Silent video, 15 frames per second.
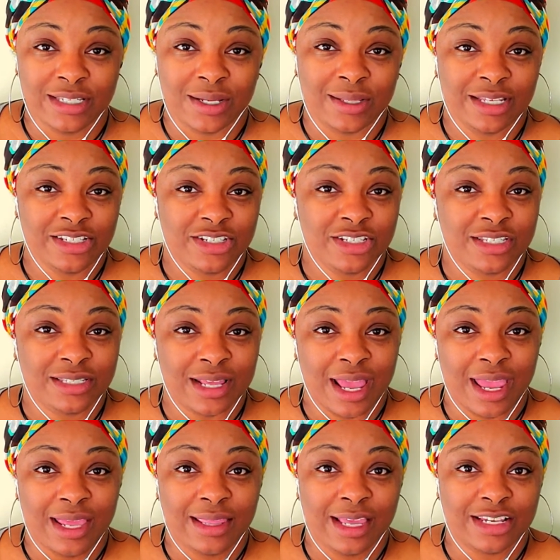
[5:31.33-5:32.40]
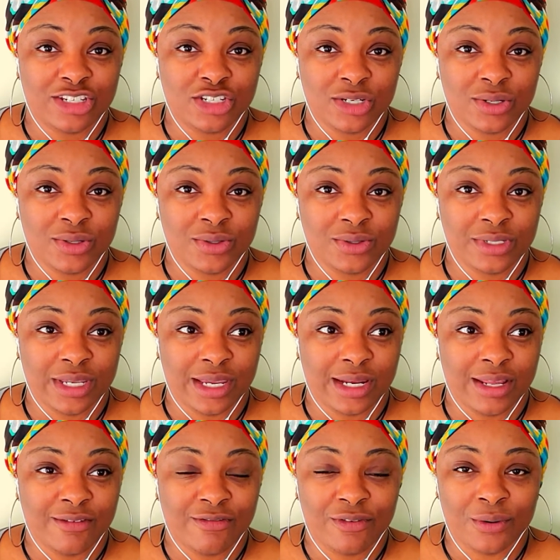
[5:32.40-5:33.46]
So let's just say that you did
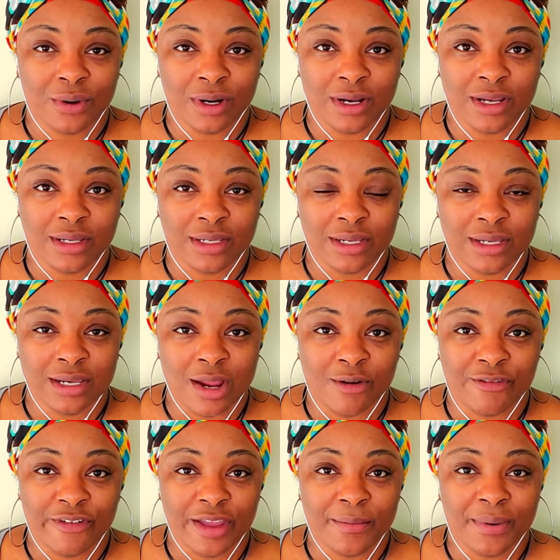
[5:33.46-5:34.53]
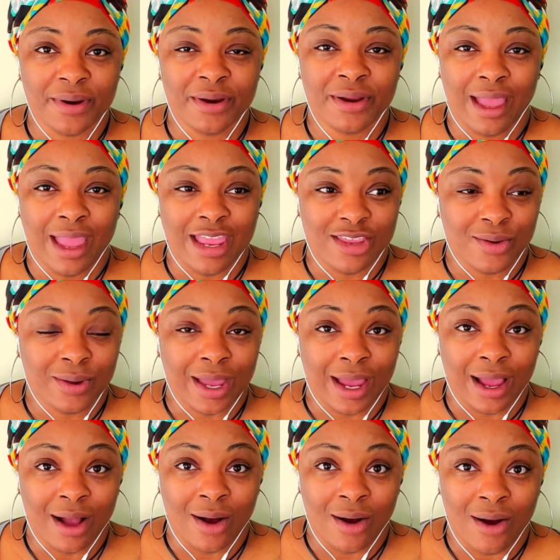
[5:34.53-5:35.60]
it for November and you
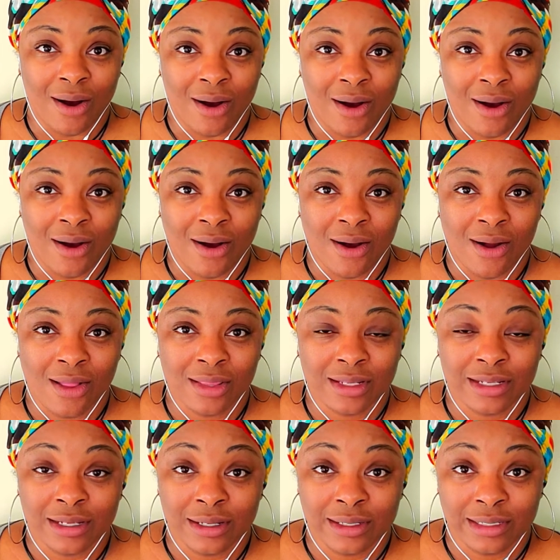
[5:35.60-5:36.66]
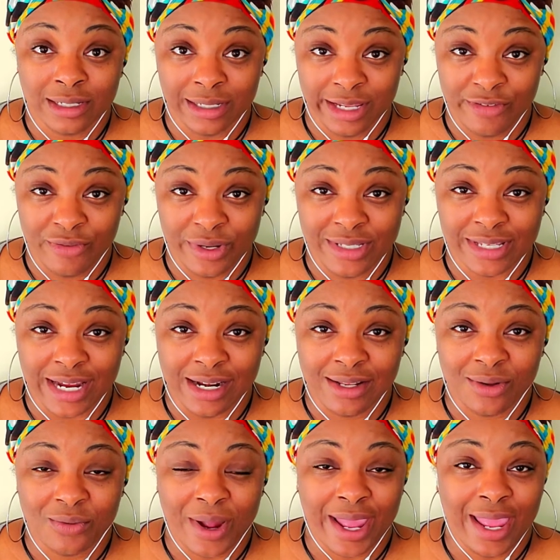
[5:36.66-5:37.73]
got all of the deliveries out of
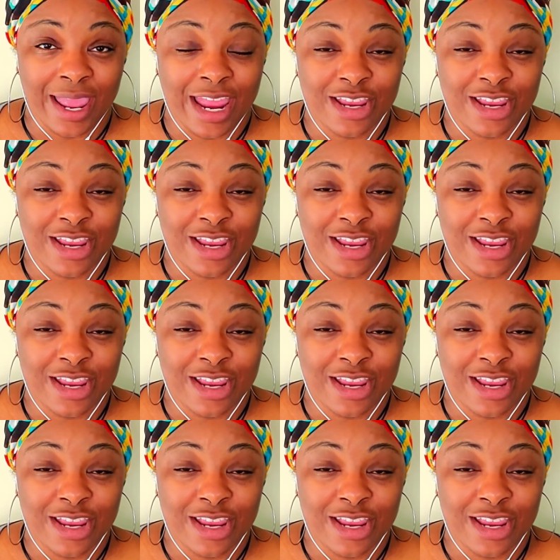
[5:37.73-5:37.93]
the way,